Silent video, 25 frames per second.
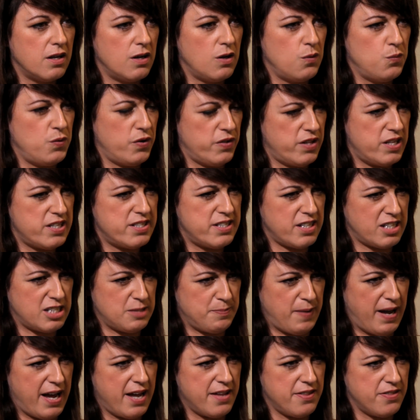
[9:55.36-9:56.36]
Will this
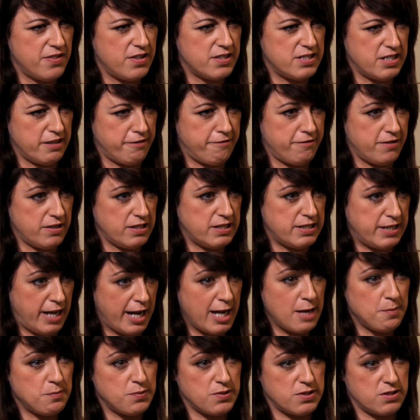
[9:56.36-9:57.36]
expand the different
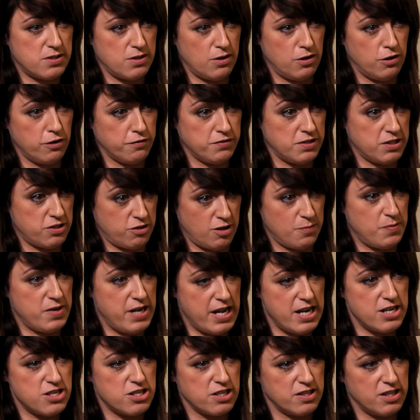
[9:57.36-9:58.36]
types of
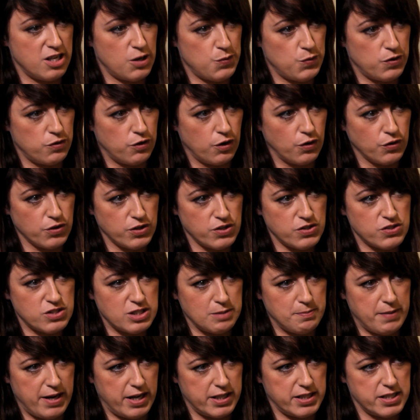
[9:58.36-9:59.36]
discrimination that we're all used to
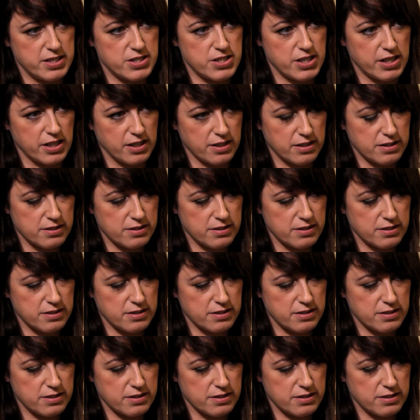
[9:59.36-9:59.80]
managing?